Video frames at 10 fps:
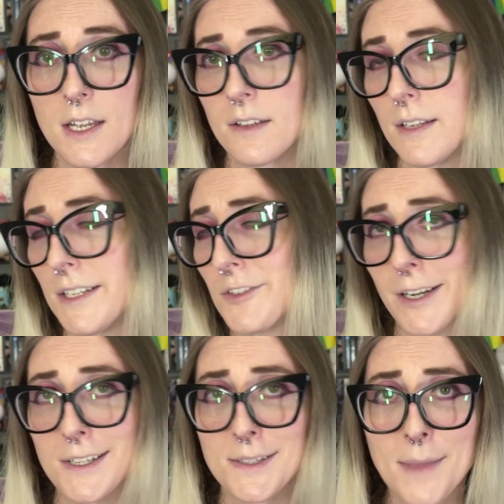and
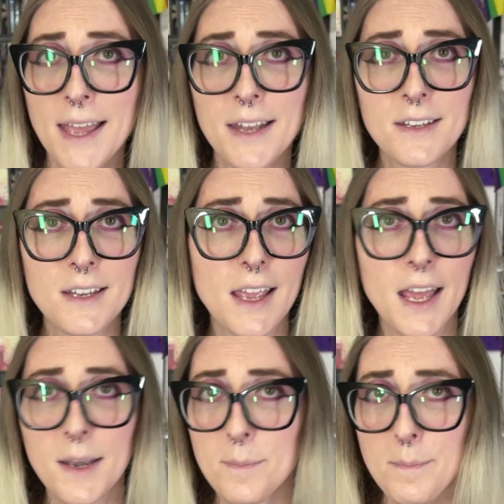trans men
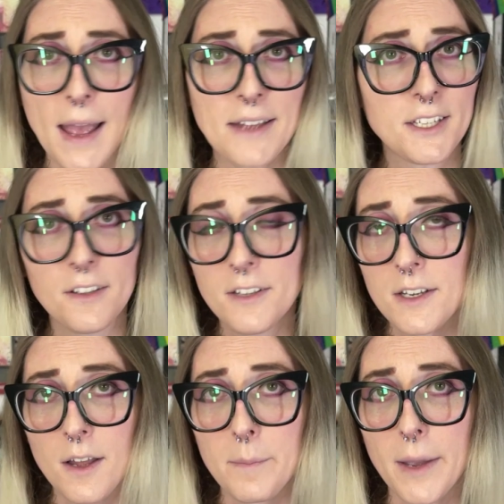and masculine
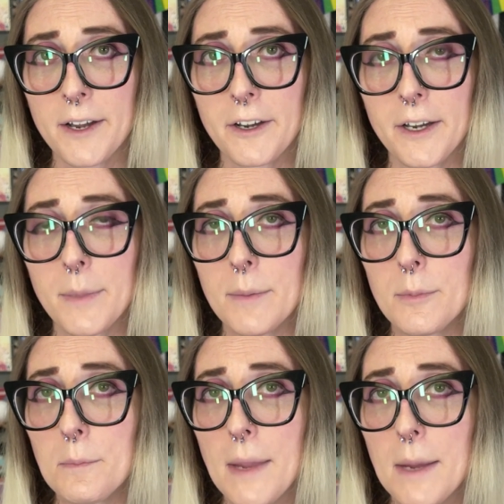non-binary
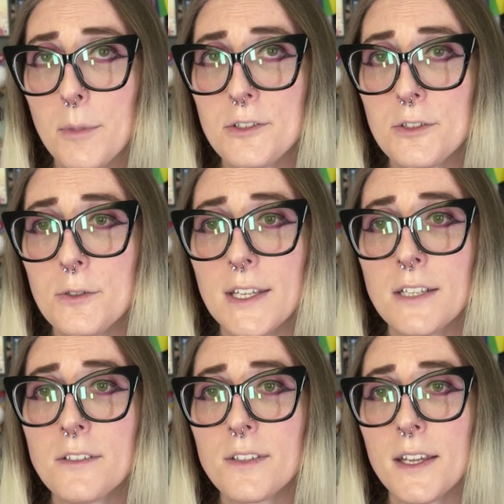people may pursue
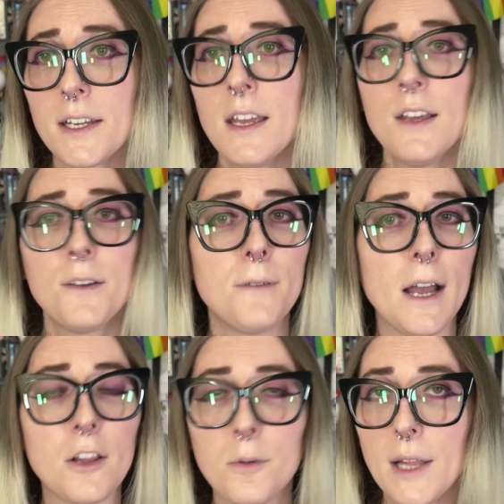things like
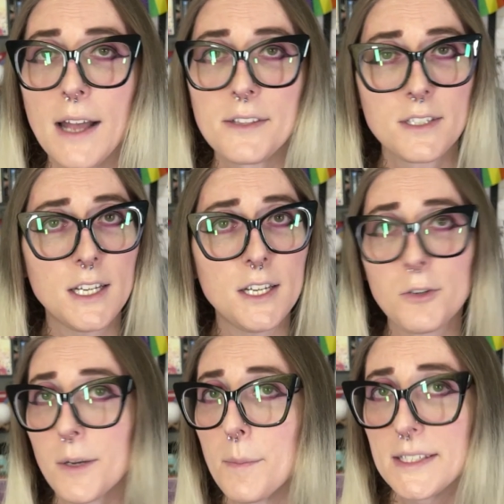phalloplasty
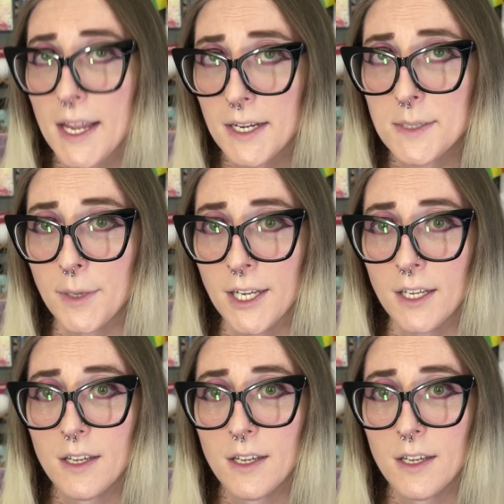or a mastectomy.